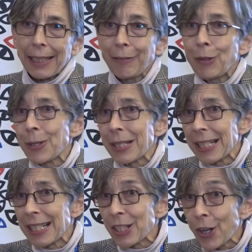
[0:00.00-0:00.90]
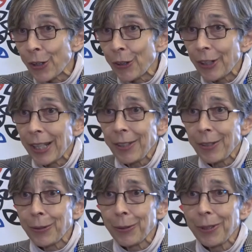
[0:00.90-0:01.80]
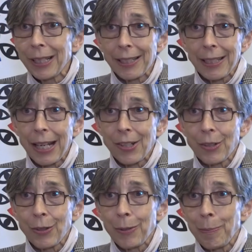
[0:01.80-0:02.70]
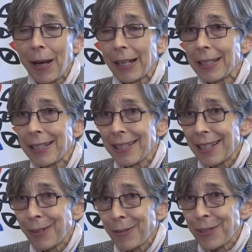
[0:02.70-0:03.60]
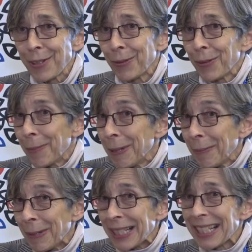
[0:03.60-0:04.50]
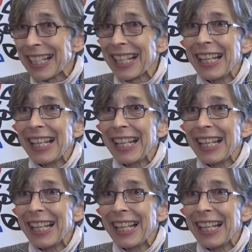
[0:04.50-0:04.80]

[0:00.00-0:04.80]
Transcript: of course, this is contrary to international good practice and also commitments.